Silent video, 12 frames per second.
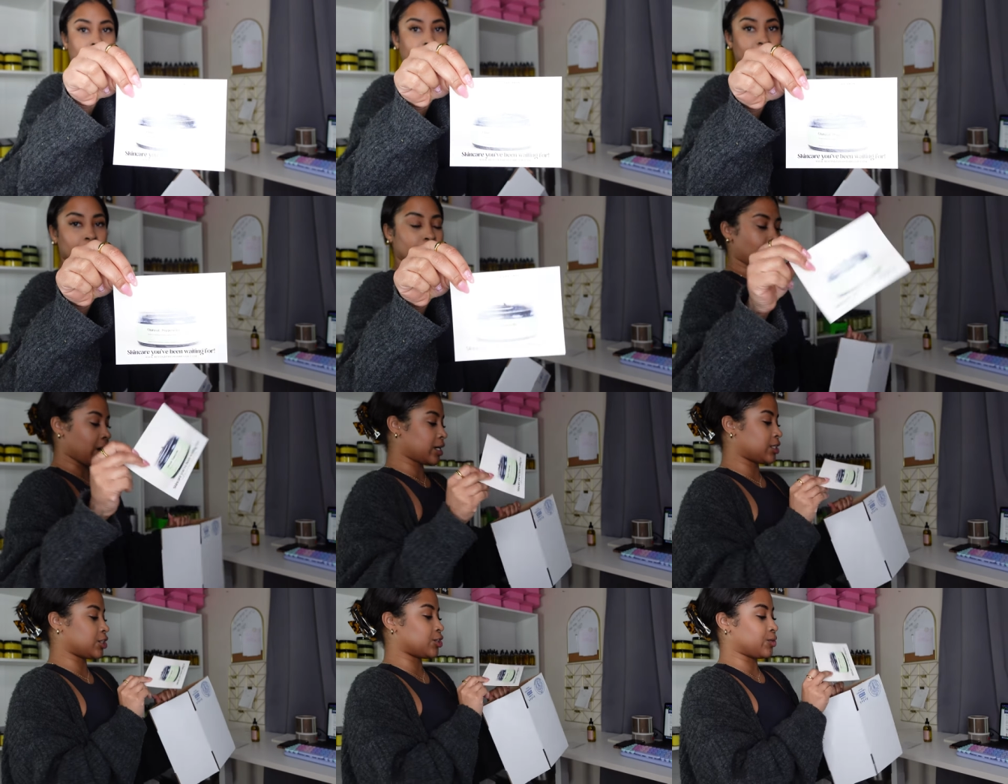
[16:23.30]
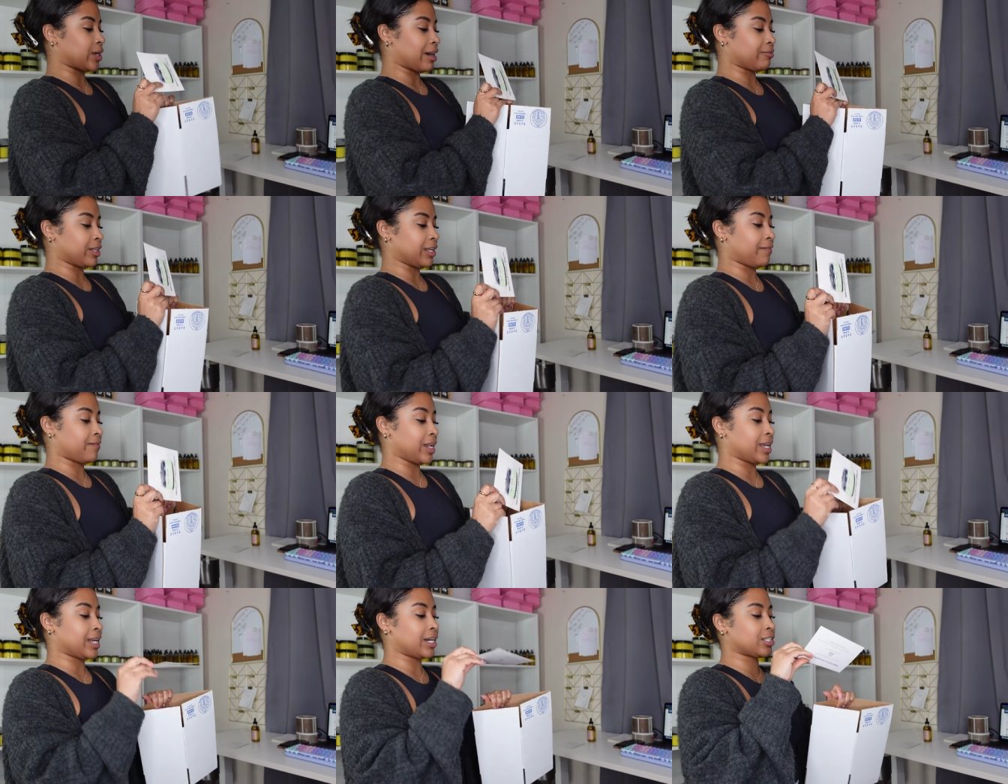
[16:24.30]
thank you cards do not really fit
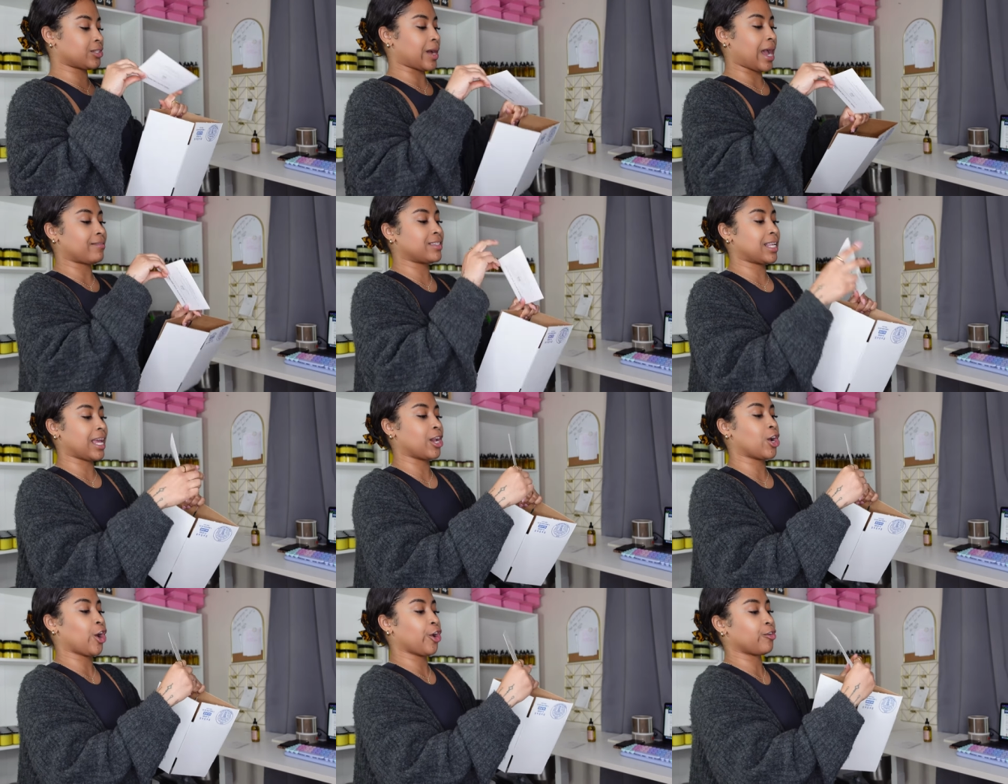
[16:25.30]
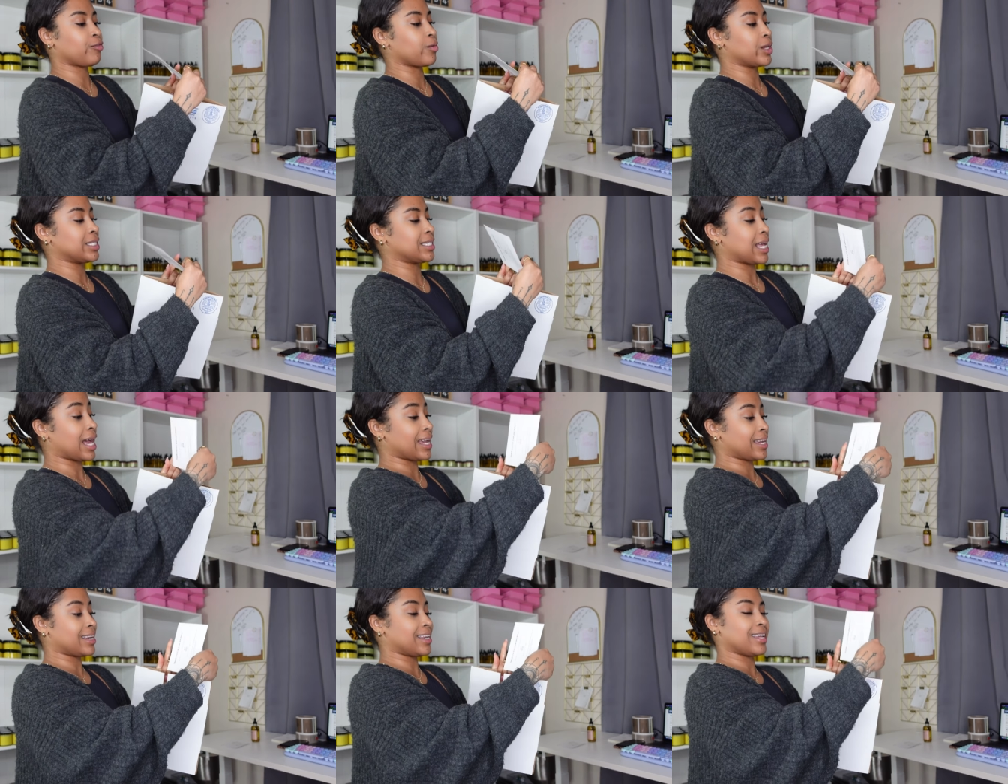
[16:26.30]
in there, so I have to like curve one
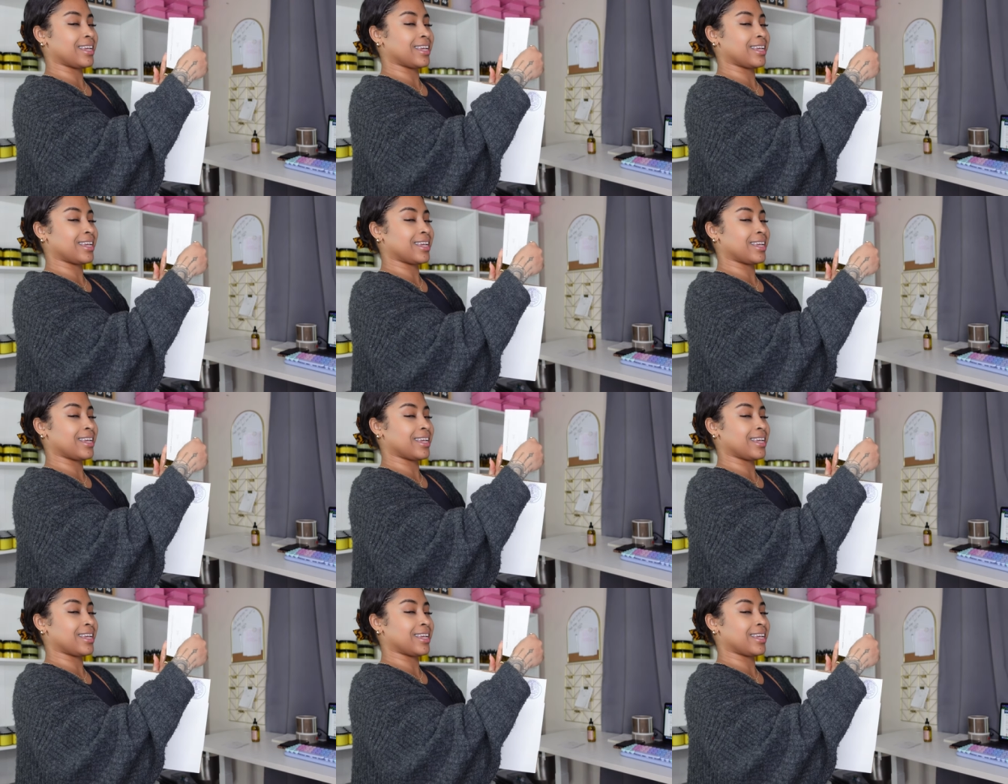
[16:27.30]
side.